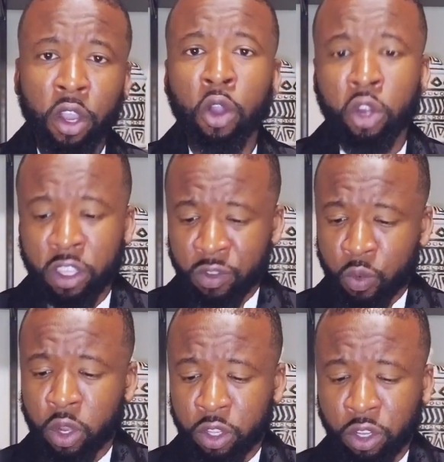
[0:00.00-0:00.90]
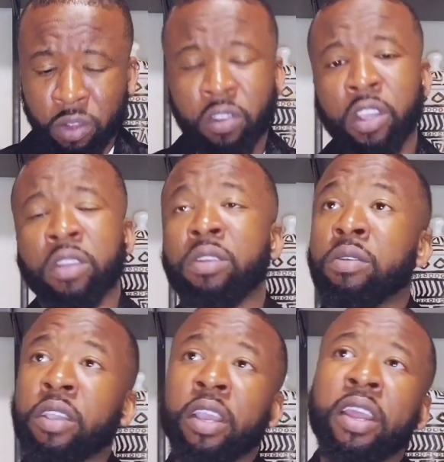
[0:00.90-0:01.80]
Gold is what you should take a
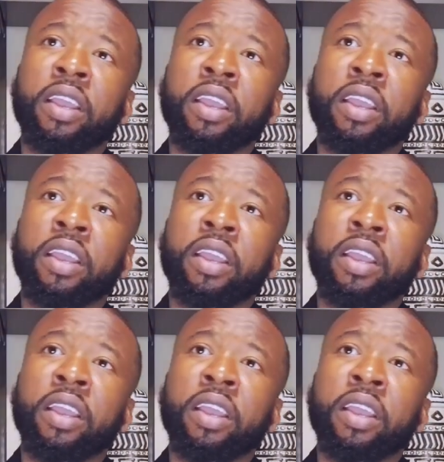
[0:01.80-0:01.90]
look at.